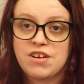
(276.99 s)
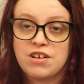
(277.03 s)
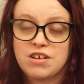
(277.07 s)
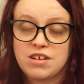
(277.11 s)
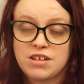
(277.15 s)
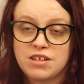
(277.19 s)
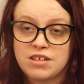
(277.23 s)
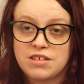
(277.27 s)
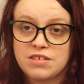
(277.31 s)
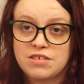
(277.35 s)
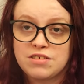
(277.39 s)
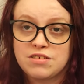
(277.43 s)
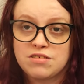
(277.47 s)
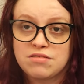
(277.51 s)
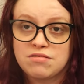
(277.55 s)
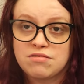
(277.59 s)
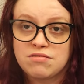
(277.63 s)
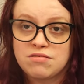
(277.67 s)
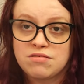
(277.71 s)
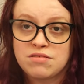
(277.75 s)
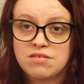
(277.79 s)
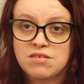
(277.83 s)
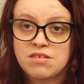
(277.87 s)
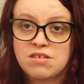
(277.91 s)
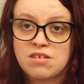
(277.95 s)
nice.
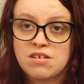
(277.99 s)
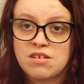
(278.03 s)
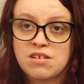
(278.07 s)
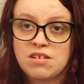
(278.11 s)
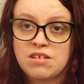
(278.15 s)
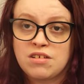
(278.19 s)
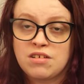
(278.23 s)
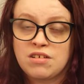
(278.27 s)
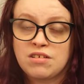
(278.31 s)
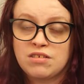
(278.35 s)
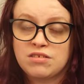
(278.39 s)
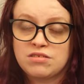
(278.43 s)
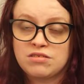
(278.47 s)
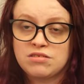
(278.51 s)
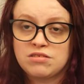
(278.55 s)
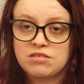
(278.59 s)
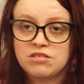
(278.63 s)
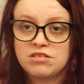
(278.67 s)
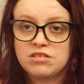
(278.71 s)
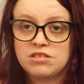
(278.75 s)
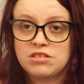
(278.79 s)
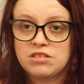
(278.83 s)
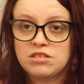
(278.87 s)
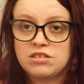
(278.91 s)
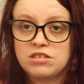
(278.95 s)

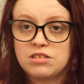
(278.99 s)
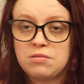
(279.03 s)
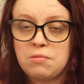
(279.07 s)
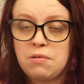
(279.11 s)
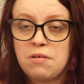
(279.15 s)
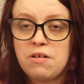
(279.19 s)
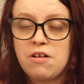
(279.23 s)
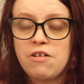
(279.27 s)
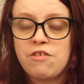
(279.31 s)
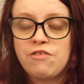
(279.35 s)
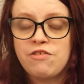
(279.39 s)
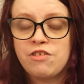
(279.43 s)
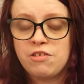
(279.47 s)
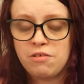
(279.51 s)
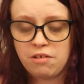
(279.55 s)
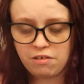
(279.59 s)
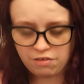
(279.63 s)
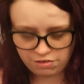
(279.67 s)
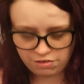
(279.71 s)
There were a few